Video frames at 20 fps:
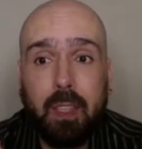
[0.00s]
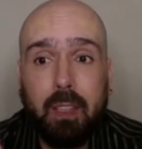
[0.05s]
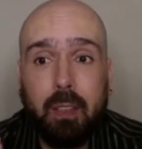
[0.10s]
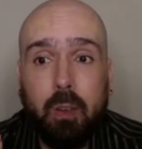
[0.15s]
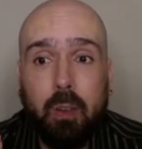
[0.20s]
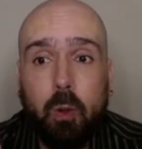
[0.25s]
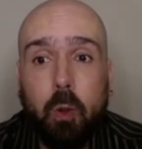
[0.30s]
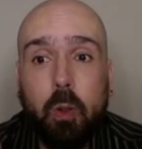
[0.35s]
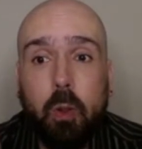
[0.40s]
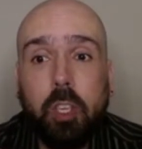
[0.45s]

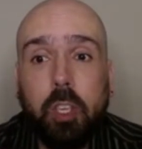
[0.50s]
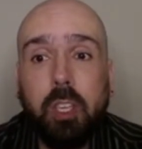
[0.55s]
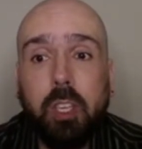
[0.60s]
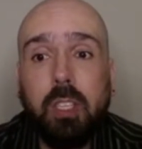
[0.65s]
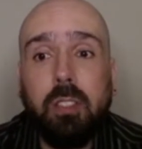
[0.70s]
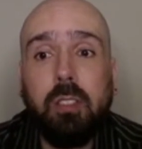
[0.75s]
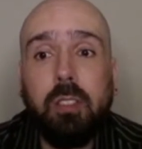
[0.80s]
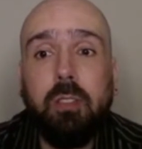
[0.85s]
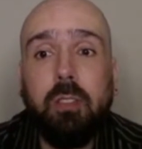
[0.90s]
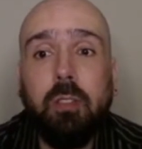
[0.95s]
All you
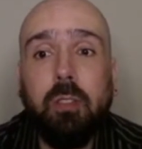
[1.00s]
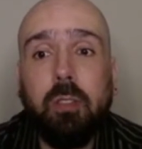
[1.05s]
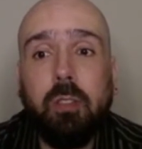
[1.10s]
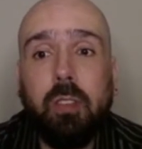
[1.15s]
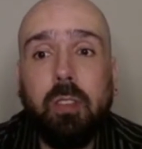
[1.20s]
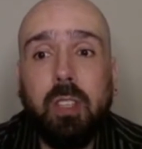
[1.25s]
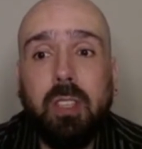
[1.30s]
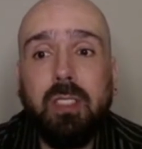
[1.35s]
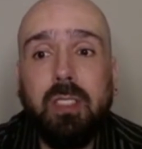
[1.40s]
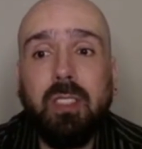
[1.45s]
need to
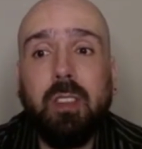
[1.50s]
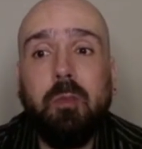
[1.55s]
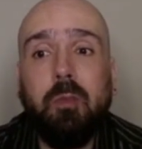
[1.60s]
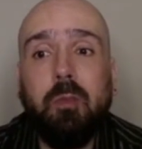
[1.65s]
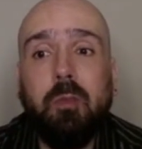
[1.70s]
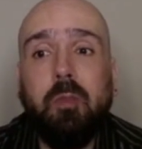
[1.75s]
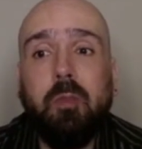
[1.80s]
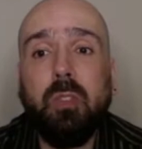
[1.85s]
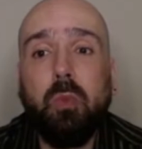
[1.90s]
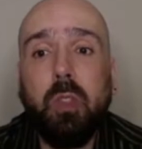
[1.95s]
do is
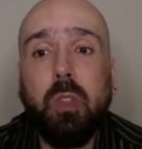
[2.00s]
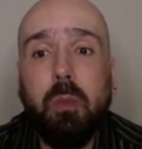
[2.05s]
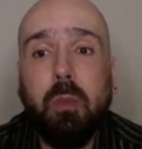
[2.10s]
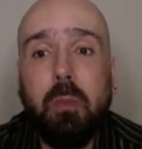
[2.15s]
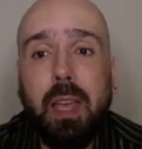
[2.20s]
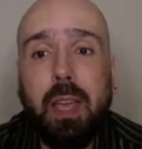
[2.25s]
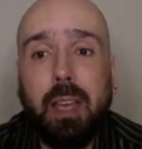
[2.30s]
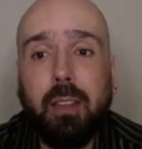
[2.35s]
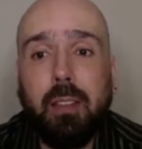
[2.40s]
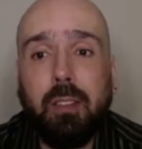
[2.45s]
confess with your
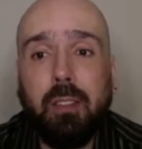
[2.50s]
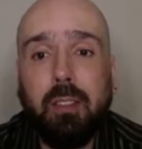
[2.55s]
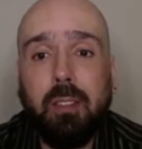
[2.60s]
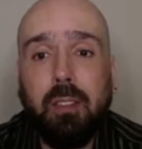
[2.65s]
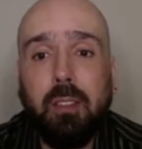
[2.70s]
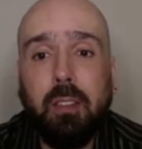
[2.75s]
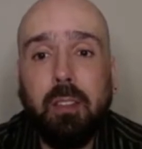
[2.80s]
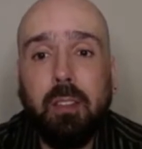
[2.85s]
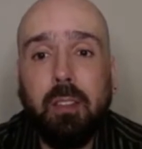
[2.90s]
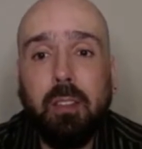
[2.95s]
mouth.
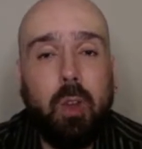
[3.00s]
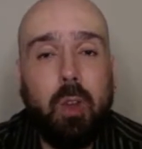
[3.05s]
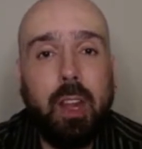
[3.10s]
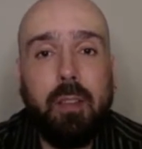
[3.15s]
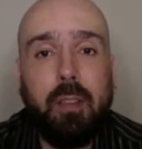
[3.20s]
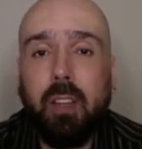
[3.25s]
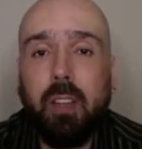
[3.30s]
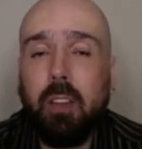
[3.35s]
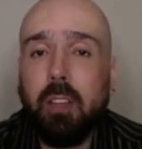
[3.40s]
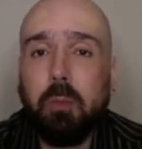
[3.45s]

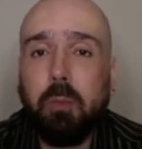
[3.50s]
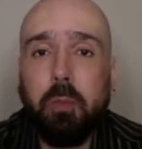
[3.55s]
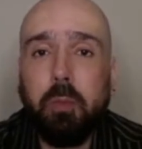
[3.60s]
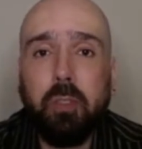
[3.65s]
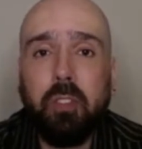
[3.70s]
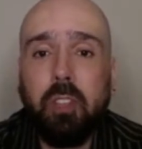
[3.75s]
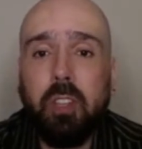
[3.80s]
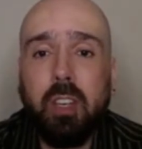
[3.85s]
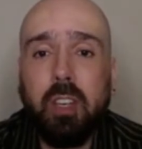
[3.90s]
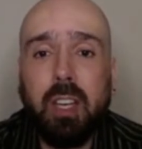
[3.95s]
Whatever God
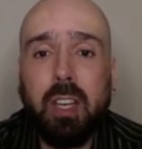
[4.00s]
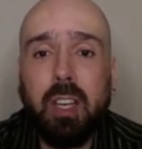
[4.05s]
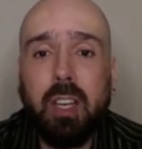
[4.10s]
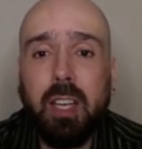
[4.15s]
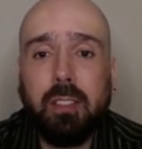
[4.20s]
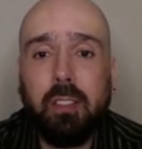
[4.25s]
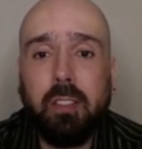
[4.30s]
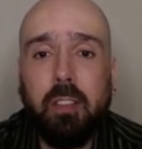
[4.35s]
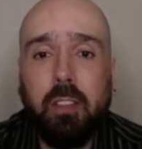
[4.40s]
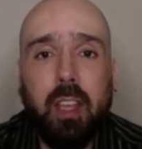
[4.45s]
puts in your
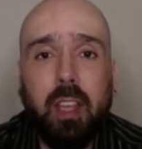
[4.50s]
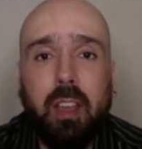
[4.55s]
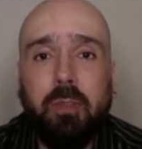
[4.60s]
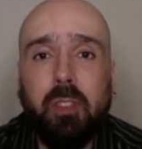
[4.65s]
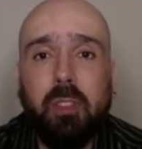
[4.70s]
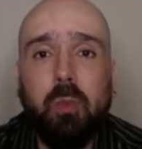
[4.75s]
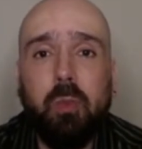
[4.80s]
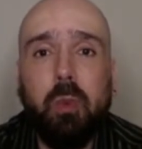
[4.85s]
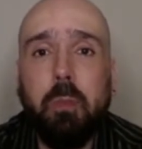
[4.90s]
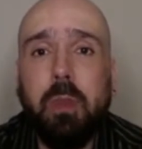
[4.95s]
heart, you don't
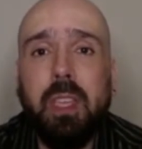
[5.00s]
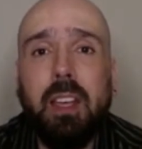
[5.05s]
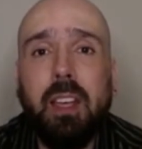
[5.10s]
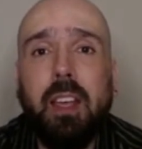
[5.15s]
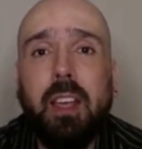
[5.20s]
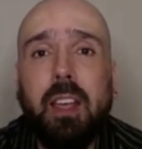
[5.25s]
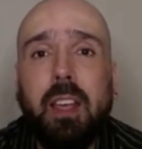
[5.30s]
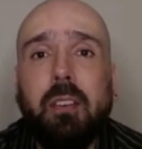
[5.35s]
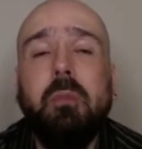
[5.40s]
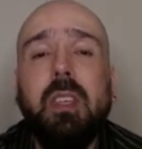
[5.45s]
have to repeat
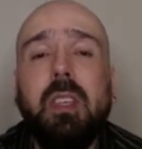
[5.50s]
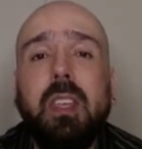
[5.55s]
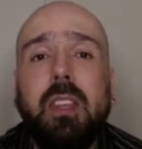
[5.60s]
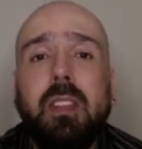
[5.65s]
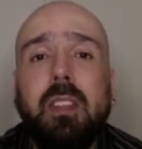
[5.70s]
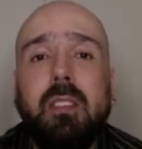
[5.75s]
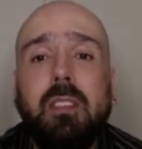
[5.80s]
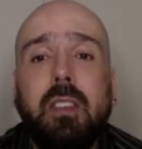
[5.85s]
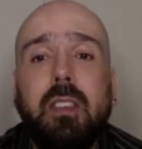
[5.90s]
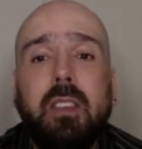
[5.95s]
after me
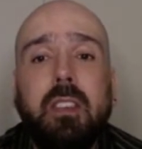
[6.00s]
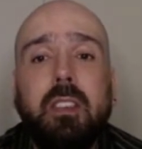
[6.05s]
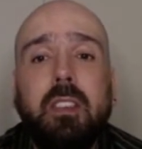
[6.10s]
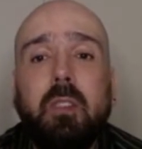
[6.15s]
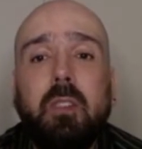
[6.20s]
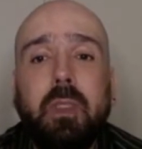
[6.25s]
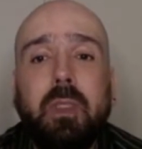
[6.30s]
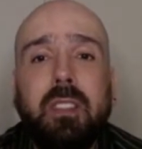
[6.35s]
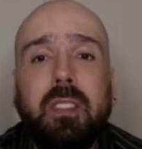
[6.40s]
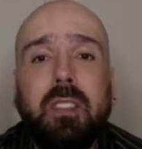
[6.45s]
any
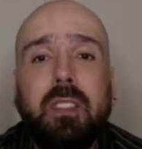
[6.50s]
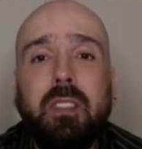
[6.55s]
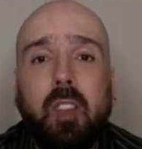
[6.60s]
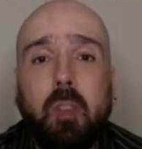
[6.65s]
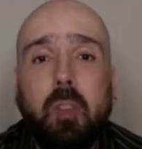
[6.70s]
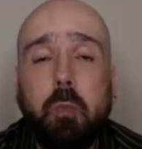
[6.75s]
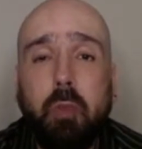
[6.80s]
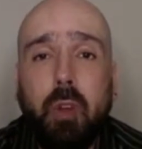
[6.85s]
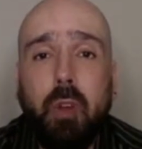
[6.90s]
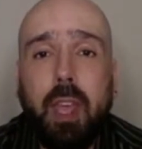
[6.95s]

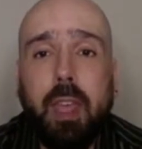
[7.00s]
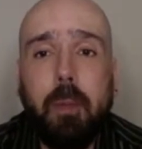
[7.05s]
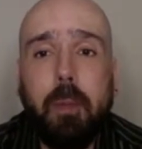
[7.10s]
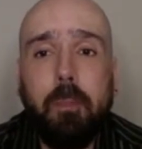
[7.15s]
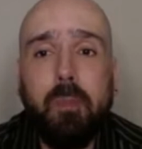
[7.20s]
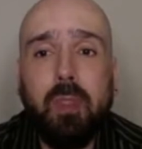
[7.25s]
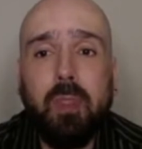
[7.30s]
specific prayer.